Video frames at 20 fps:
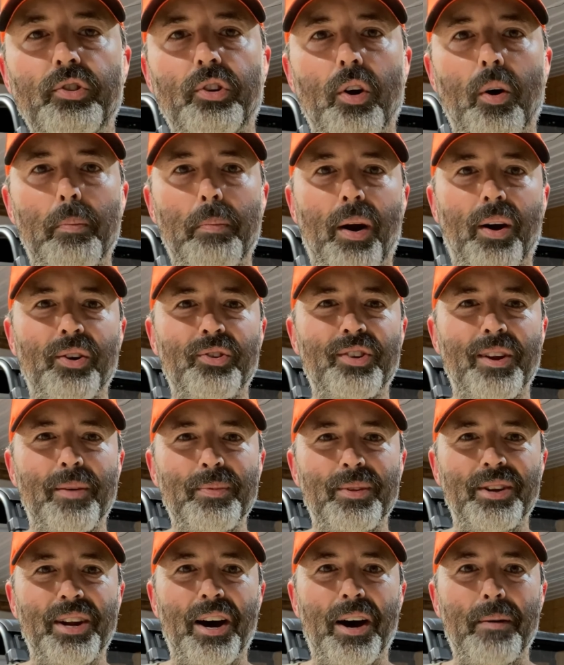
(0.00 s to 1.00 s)
you're going to burn
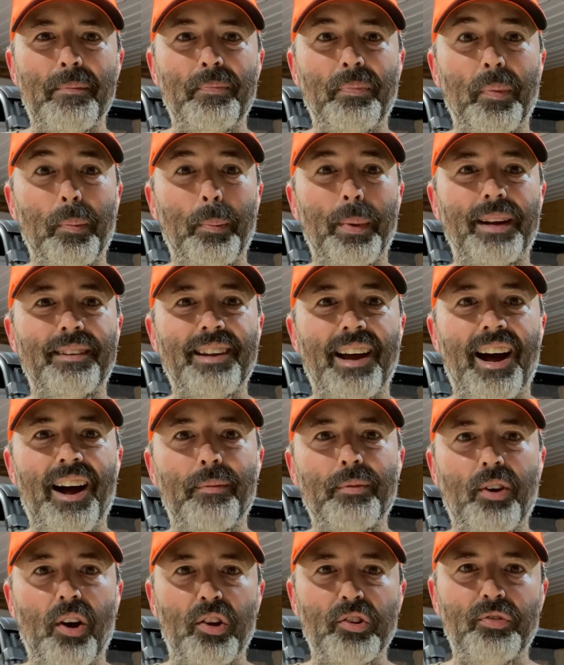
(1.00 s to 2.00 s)
something up big
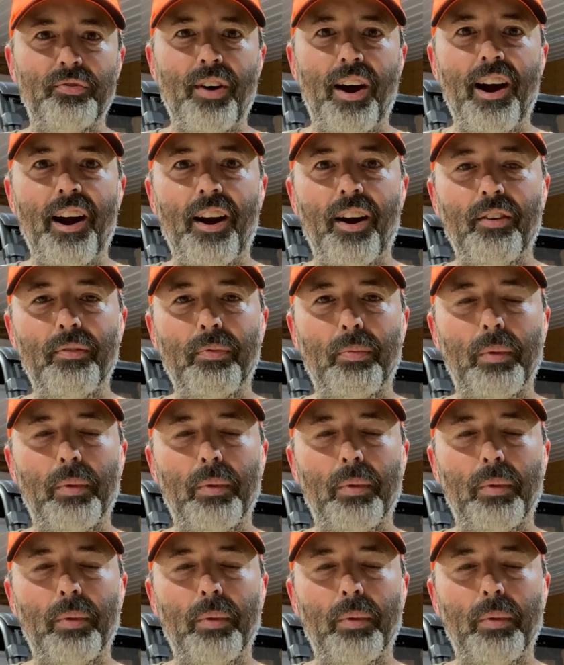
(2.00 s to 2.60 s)
time, cause fire,